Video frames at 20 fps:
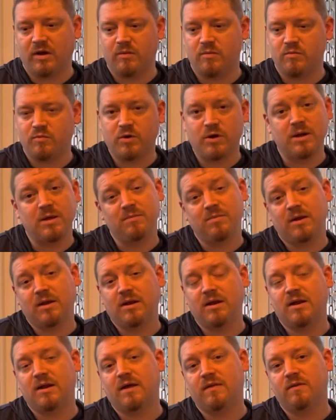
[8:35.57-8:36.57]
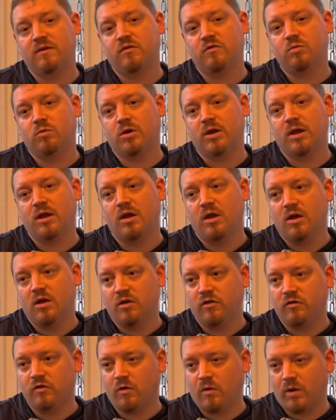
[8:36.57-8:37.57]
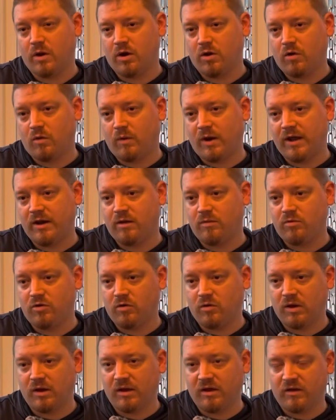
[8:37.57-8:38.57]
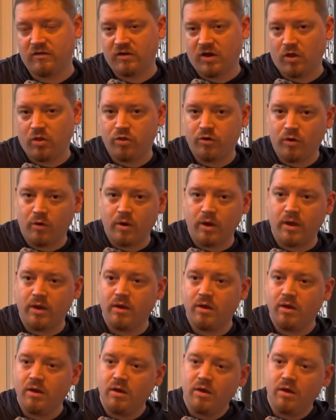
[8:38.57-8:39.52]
pretty beat in at this point. So what it'll wind up doing is I'll throw it